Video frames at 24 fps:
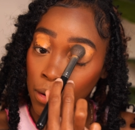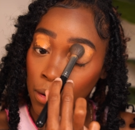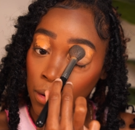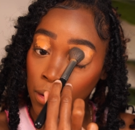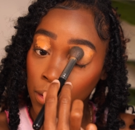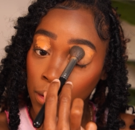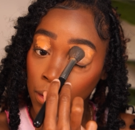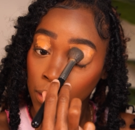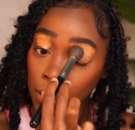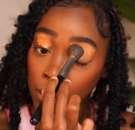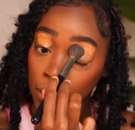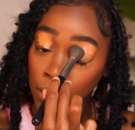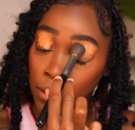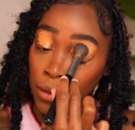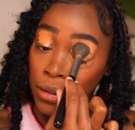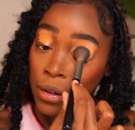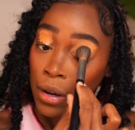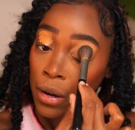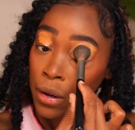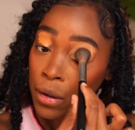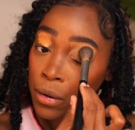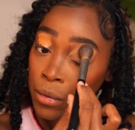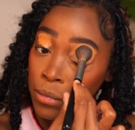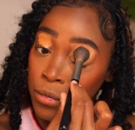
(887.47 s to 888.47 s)
And
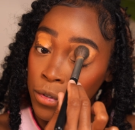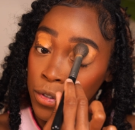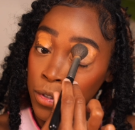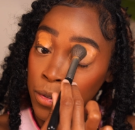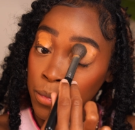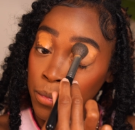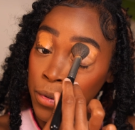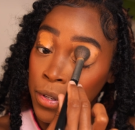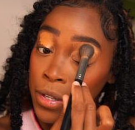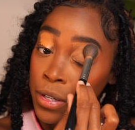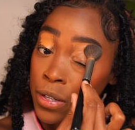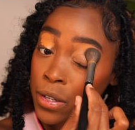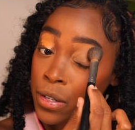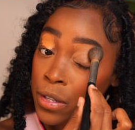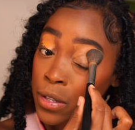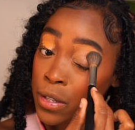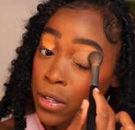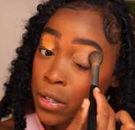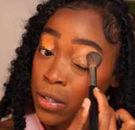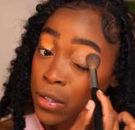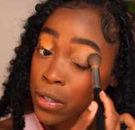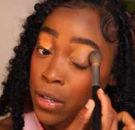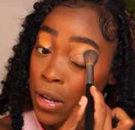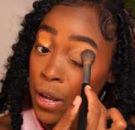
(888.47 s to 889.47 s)
I am just blending
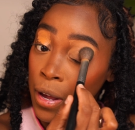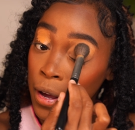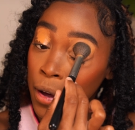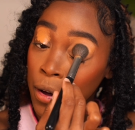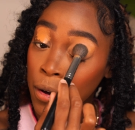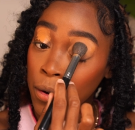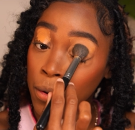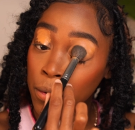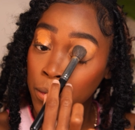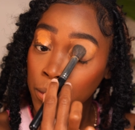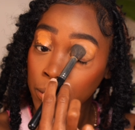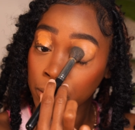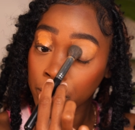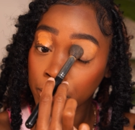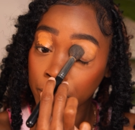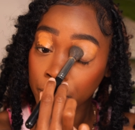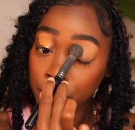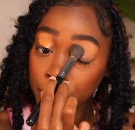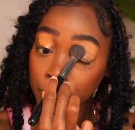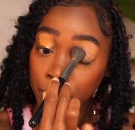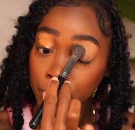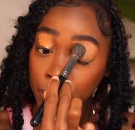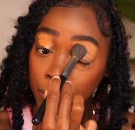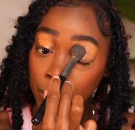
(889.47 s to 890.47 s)
this out.
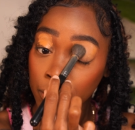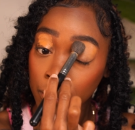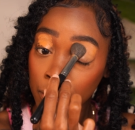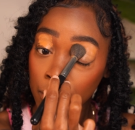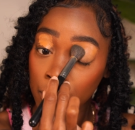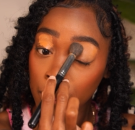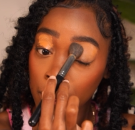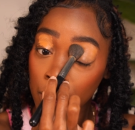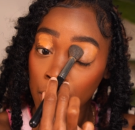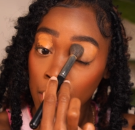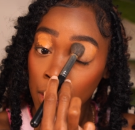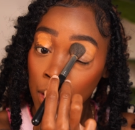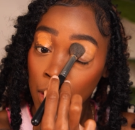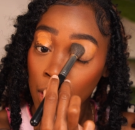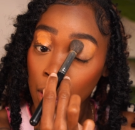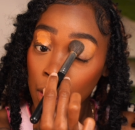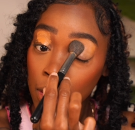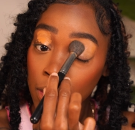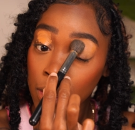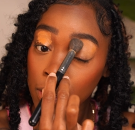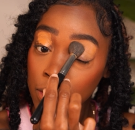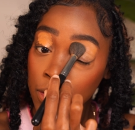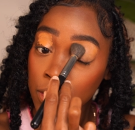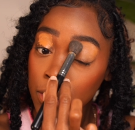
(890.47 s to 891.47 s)

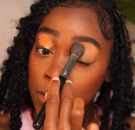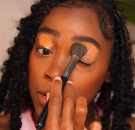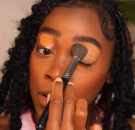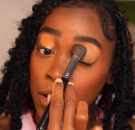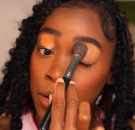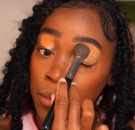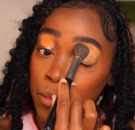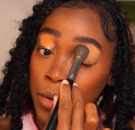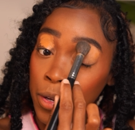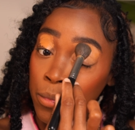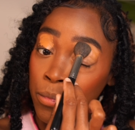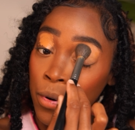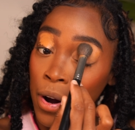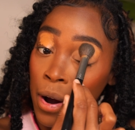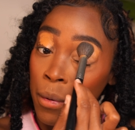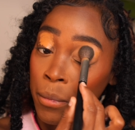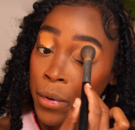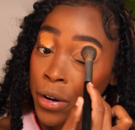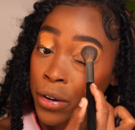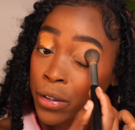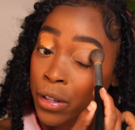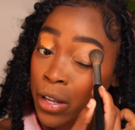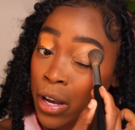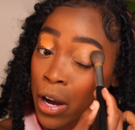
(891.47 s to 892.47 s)
And this is going to be
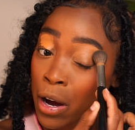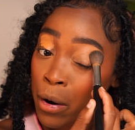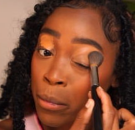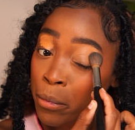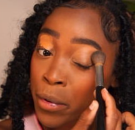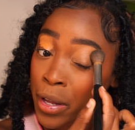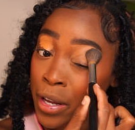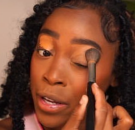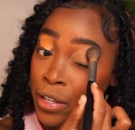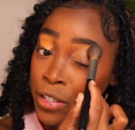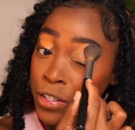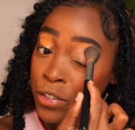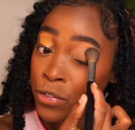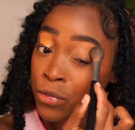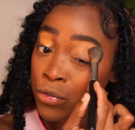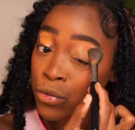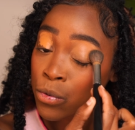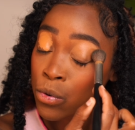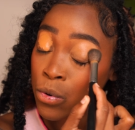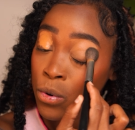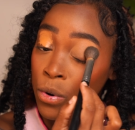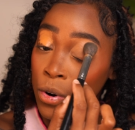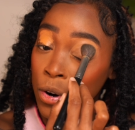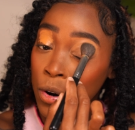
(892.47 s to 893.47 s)
primarily our base
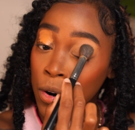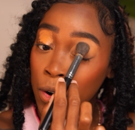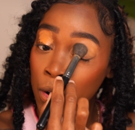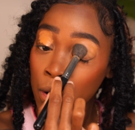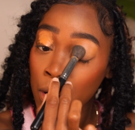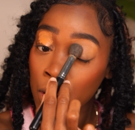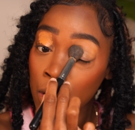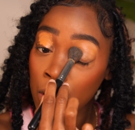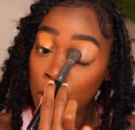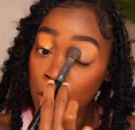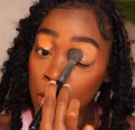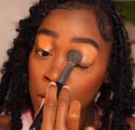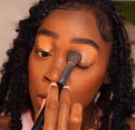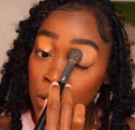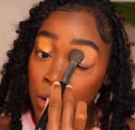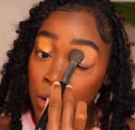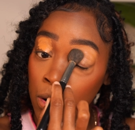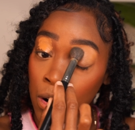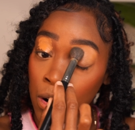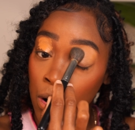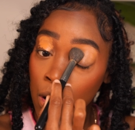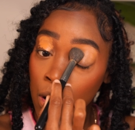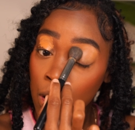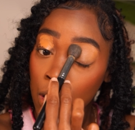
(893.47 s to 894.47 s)
for
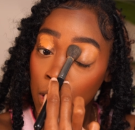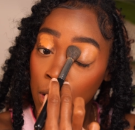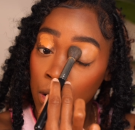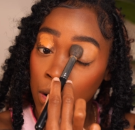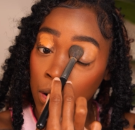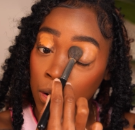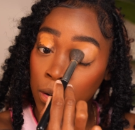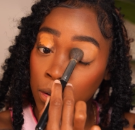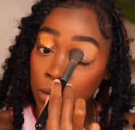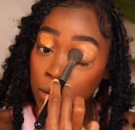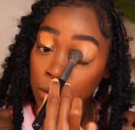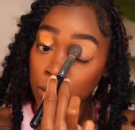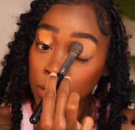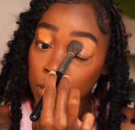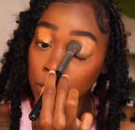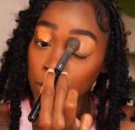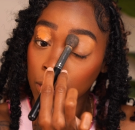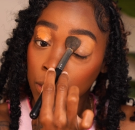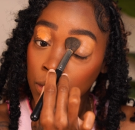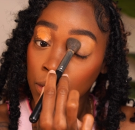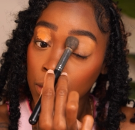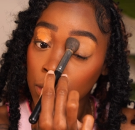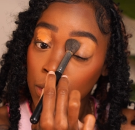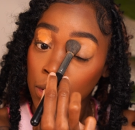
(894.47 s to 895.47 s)
our
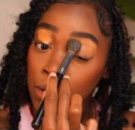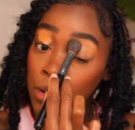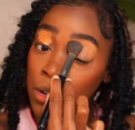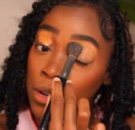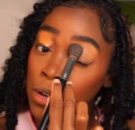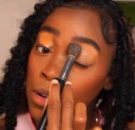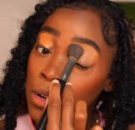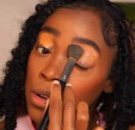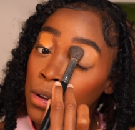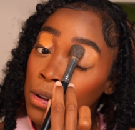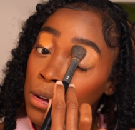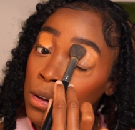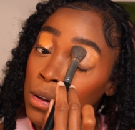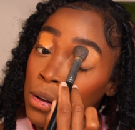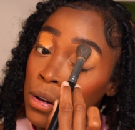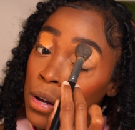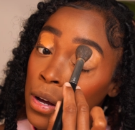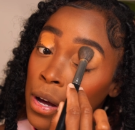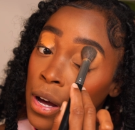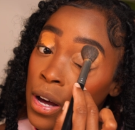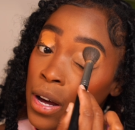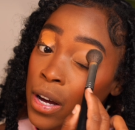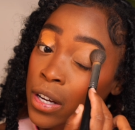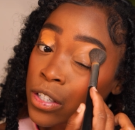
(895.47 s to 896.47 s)

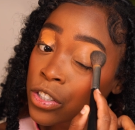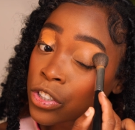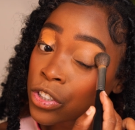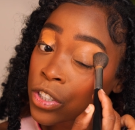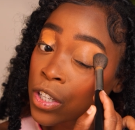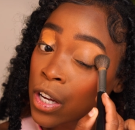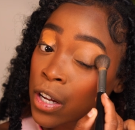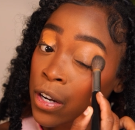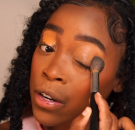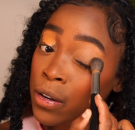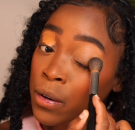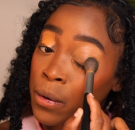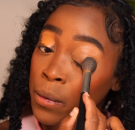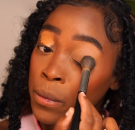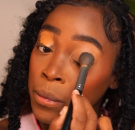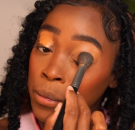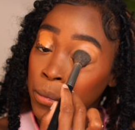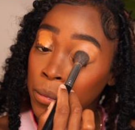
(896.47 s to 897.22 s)
eyeshadow.